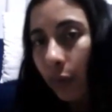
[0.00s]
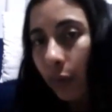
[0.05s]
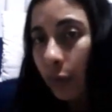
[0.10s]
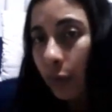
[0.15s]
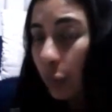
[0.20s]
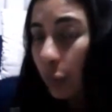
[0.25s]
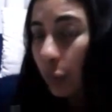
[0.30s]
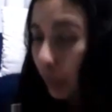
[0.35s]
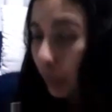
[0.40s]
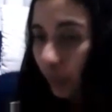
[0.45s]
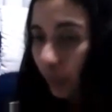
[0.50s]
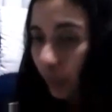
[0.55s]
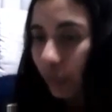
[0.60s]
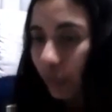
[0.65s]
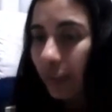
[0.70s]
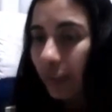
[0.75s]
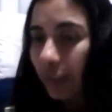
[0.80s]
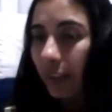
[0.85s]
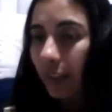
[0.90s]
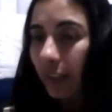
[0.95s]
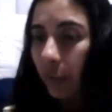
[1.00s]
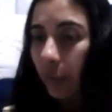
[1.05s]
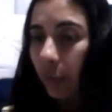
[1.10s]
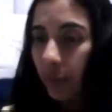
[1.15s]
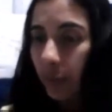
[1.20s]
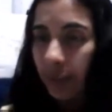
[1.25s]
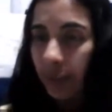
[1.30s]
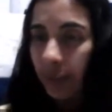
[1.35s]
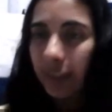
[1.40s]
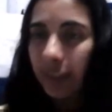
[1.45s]
evaluation that is
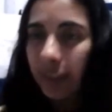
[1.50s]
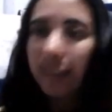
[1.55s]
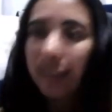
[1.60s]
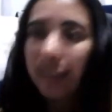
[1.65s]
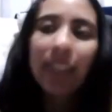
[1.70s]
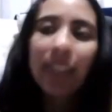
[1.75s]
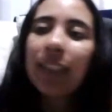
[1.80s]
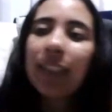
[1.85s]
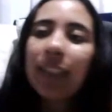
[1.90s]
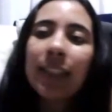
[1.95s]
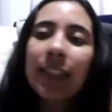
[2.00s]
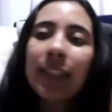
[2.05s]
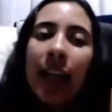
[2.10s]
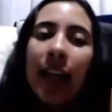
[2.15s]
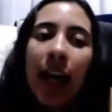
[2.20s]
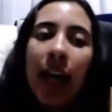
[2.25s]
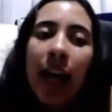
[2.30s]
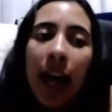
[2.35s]
known as